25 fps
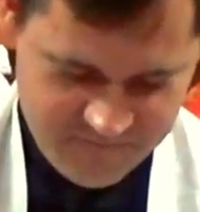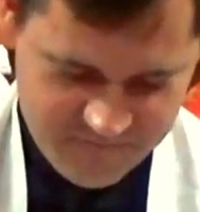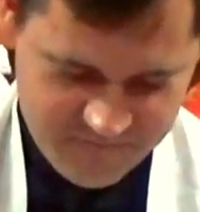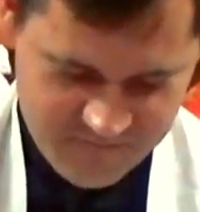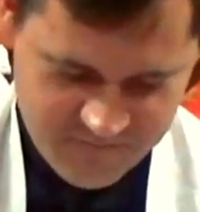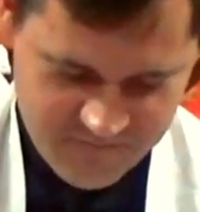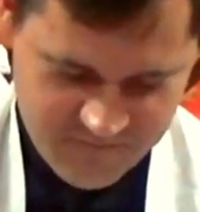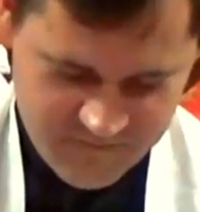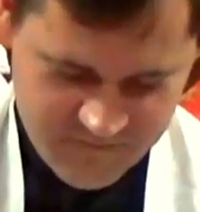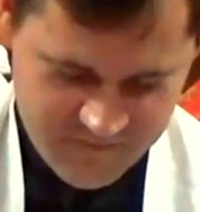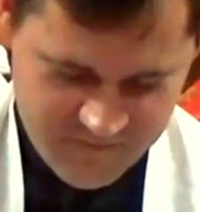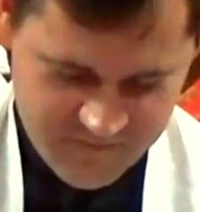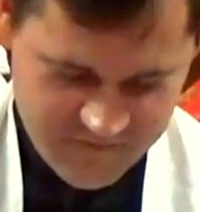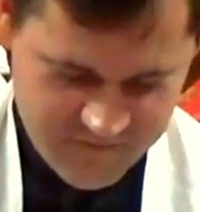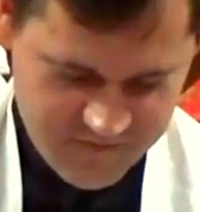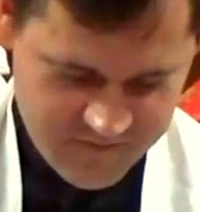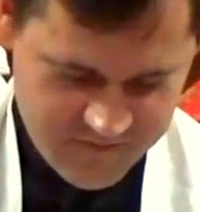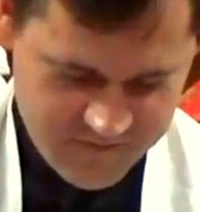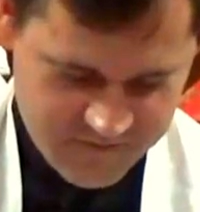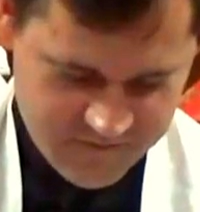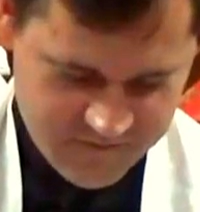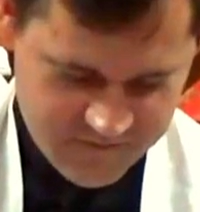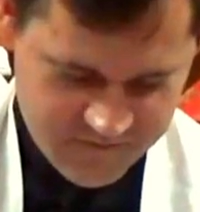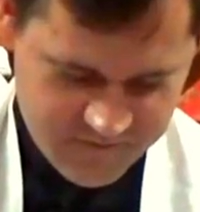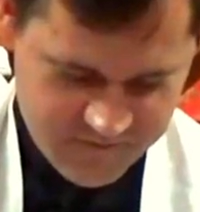
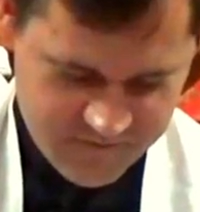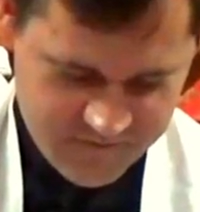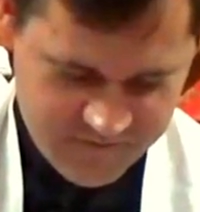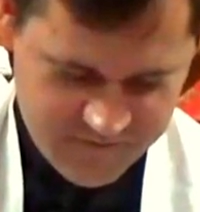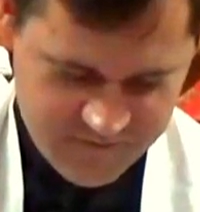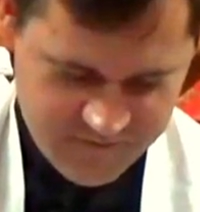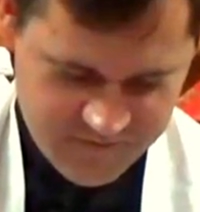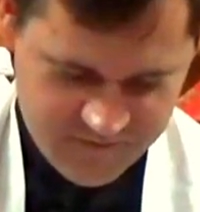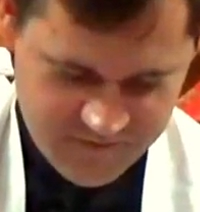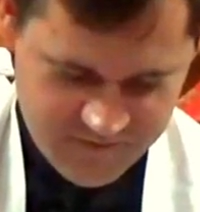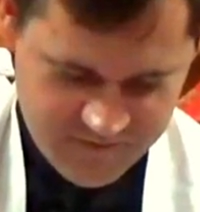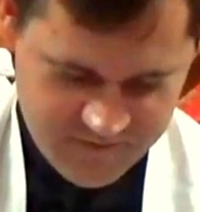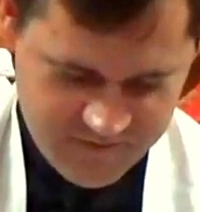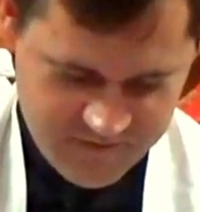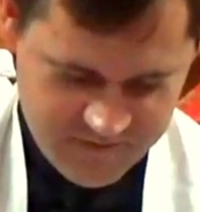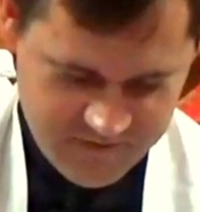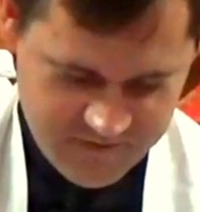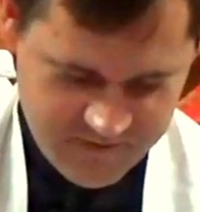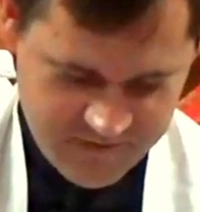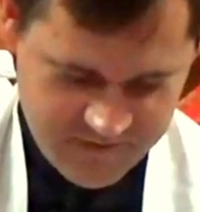[no speech]